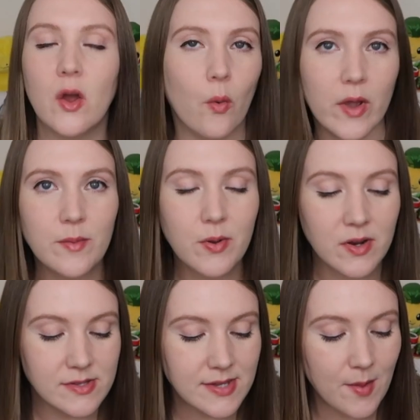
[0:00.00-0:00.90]
coin
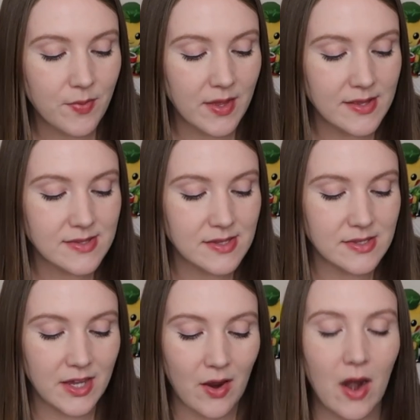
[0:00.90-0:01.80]
purse type things this year.